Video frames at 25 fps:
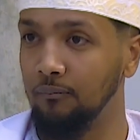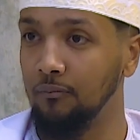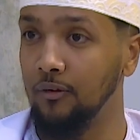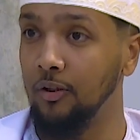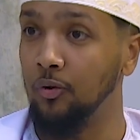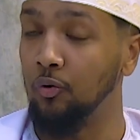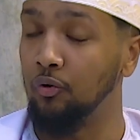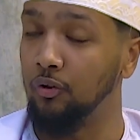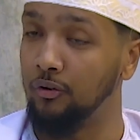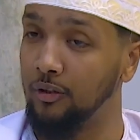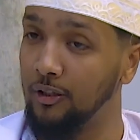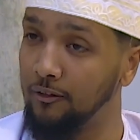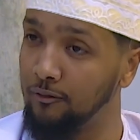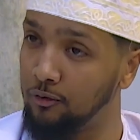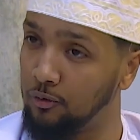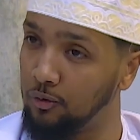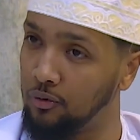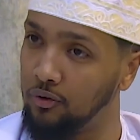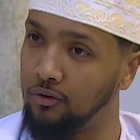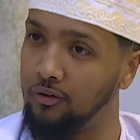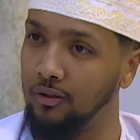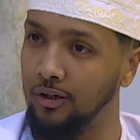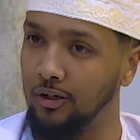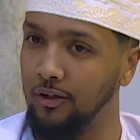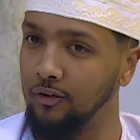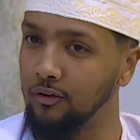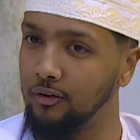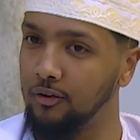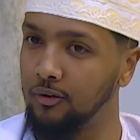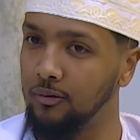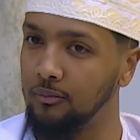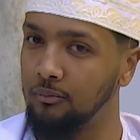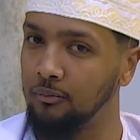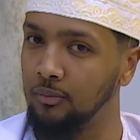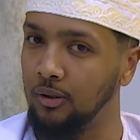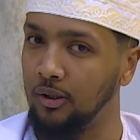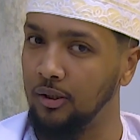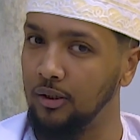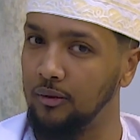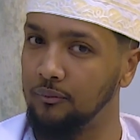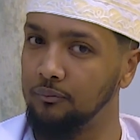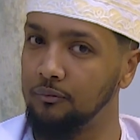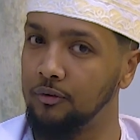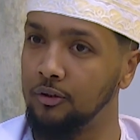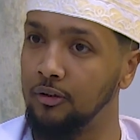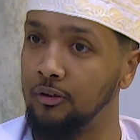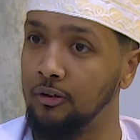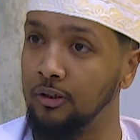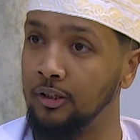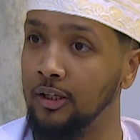It was a difficult task, but
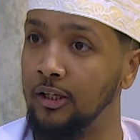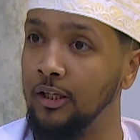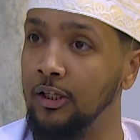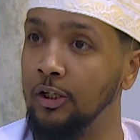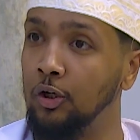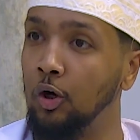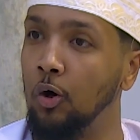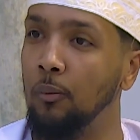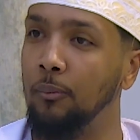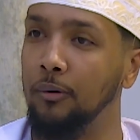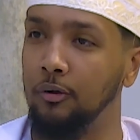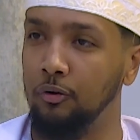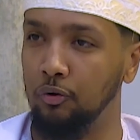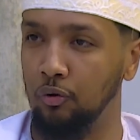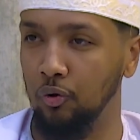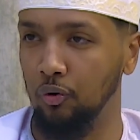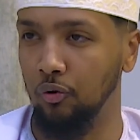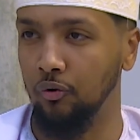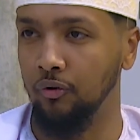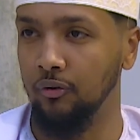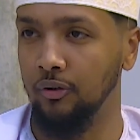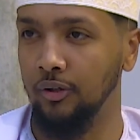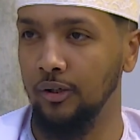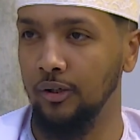he opened doors.